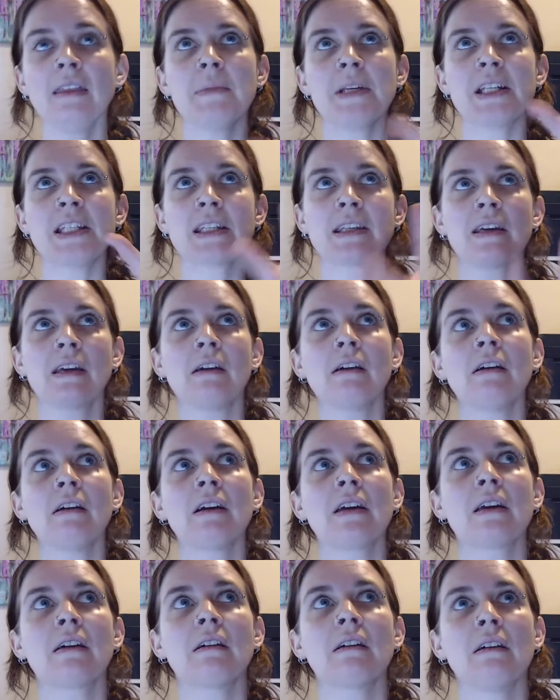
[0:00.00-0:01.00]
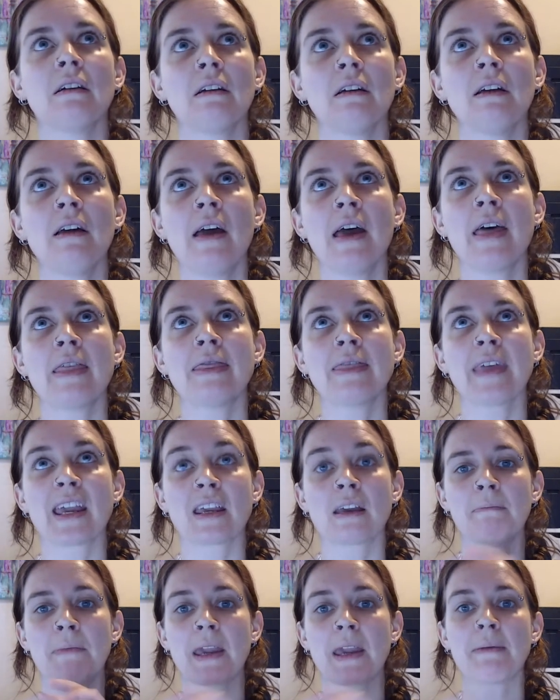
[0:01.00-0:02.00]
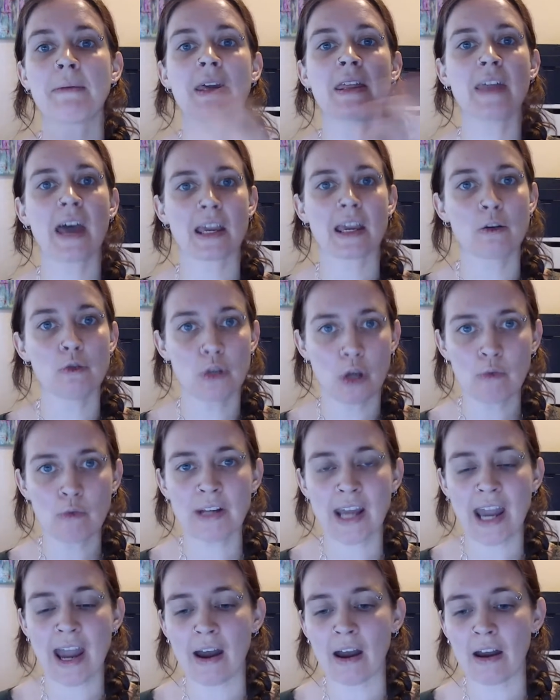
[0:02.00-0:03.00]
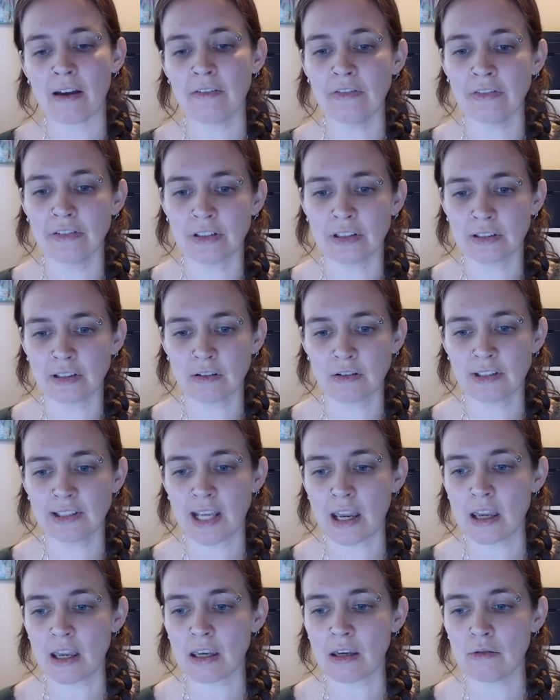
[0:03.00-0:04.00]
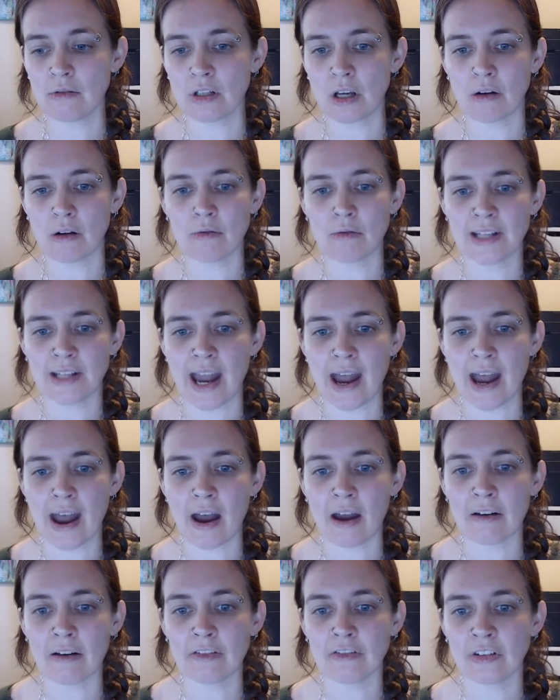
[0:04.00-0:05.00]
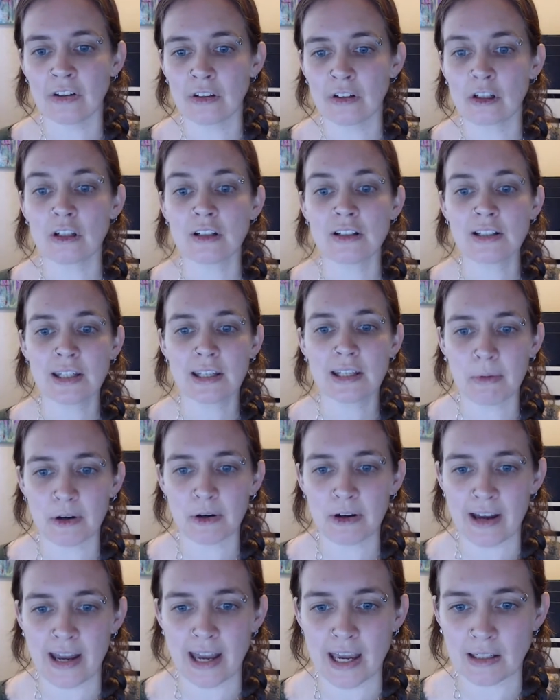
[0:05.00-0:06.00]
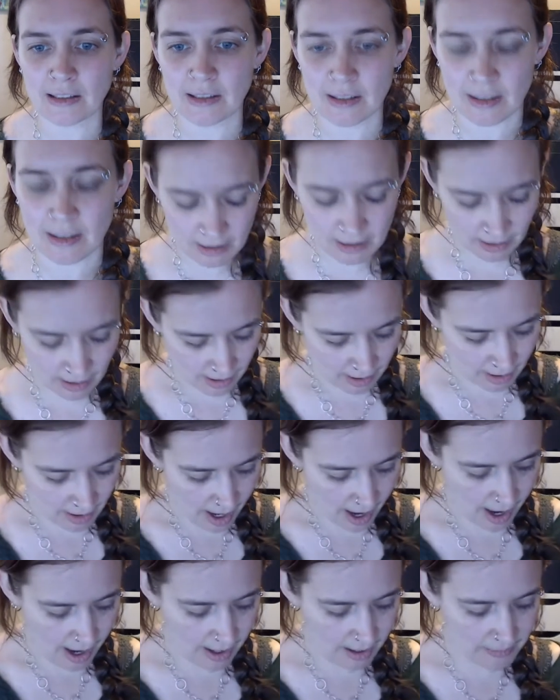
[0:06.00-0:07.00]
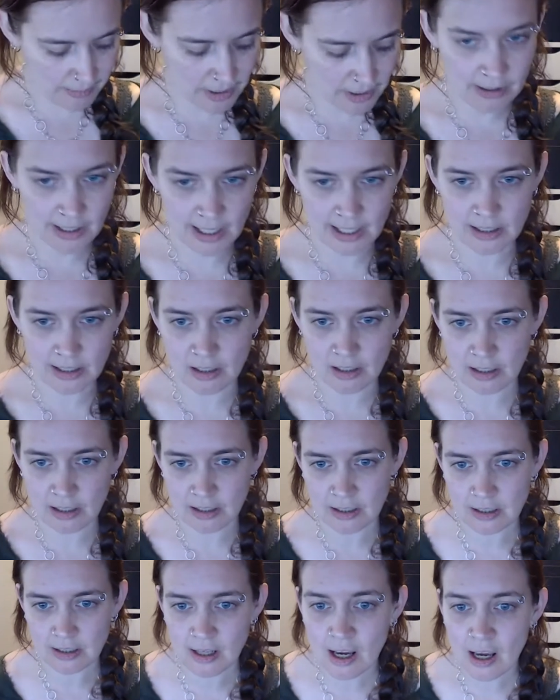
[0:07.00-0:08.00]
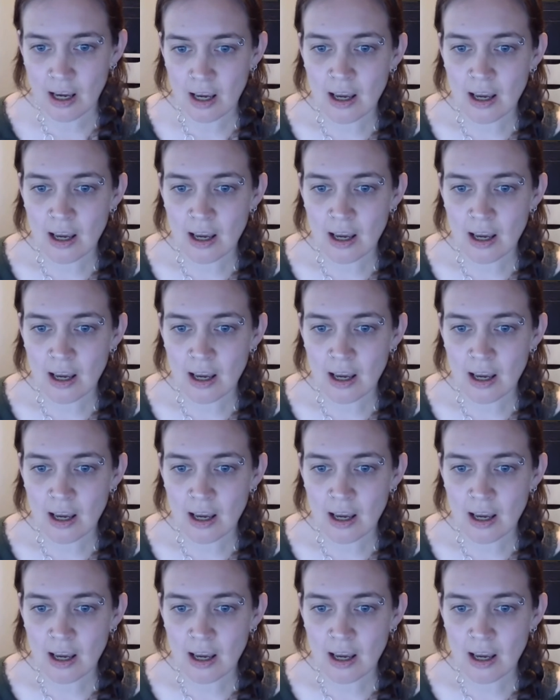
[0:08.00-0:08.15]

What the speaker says: the material that maybe that you don't have. So say you don't have Gersley borate. So let's just